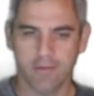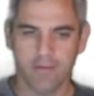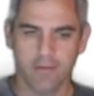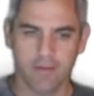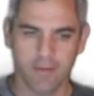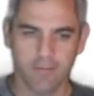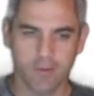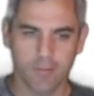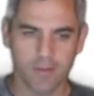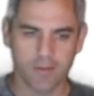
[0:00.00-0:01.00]
If you go
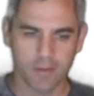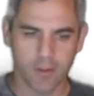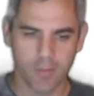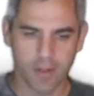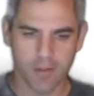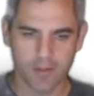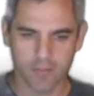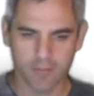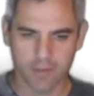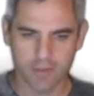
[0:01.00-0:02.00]
back to call manager
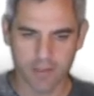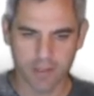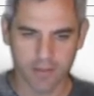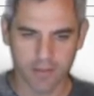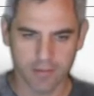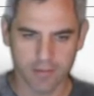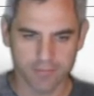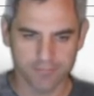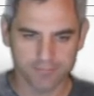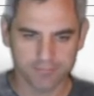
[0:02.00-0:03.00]
for a second,
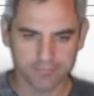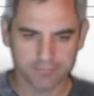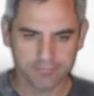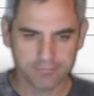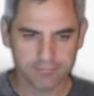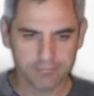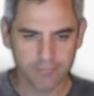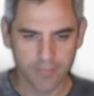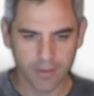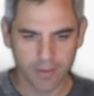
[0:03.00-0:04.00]

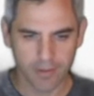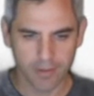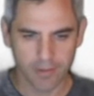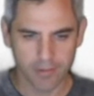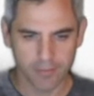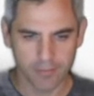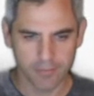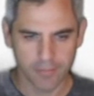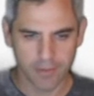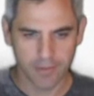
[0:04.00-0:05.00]

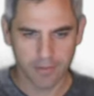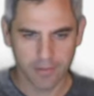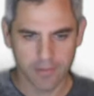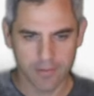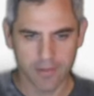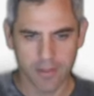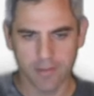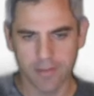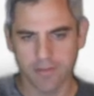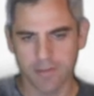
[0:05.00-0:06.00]
this is an
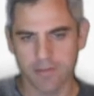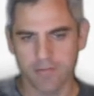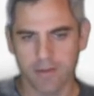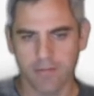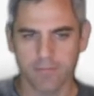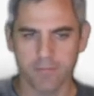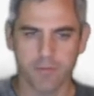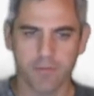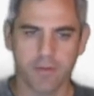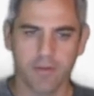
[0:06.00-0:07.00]
8865.
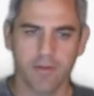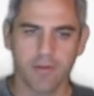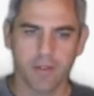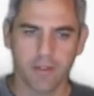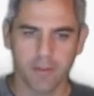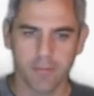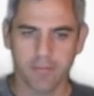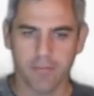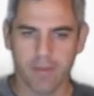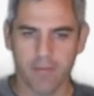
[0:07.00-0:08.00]
So
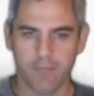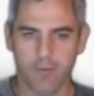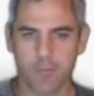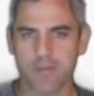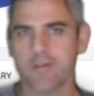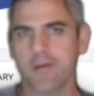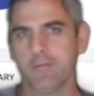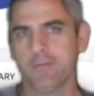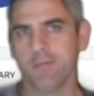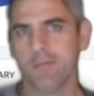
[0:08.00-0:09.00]
that 4%
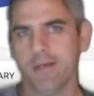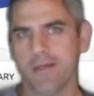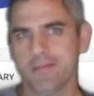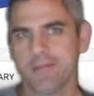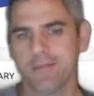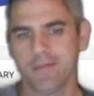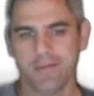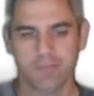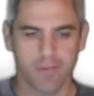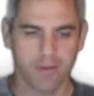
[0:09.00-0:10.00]
really makes a
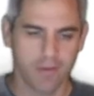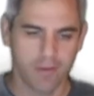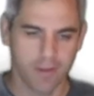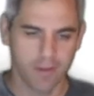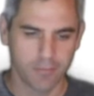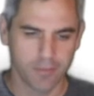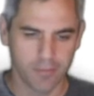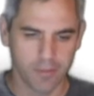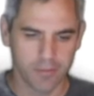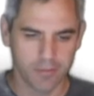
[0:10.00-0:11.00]
pretty
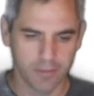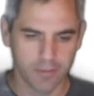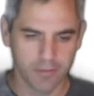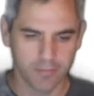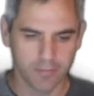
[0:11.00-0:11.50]
big deal.